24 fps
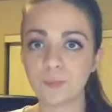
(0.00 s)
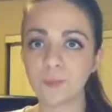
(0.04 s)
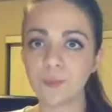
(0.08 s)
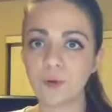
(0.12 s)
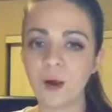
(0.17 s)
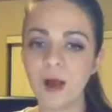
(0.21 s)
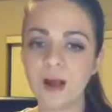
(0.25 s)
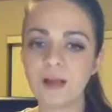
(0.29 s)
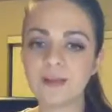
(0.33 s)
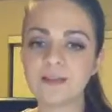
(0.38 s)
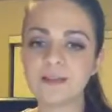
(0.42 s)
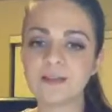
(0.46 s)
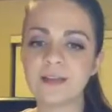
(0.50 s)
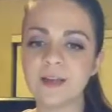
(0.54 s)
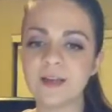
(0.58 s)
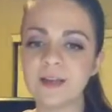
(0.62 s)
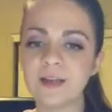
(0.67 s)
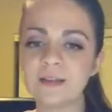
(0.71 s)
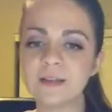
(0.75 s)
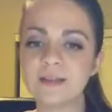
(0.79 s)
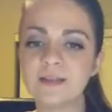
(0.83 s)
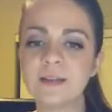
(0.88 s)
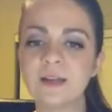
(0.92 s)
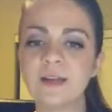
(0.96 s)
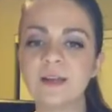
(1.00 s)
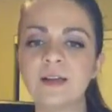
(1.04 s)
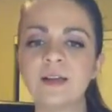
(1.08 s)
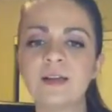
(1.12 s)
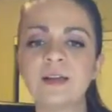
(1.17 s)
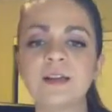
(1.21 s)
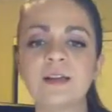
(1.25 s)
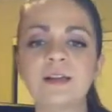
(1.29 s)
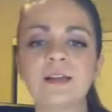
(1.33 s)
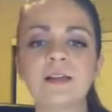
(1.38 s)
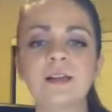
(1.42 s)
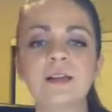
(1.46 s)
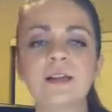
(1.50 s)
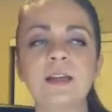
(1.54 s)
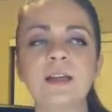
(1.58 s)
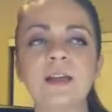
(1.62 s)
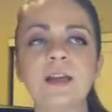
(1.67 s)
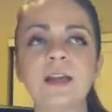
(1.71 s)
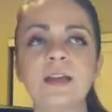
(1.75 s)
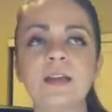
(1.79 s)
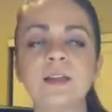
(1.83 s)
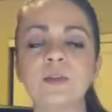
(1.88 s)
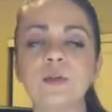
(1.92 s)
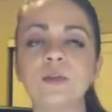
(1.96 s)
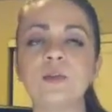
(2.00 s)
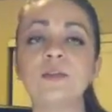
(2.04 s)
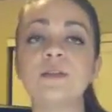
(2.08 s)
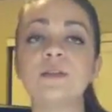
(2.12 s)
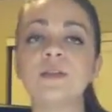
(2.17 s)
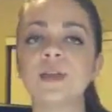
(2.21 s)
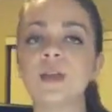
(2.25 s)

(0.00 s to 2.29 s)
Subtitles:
process, or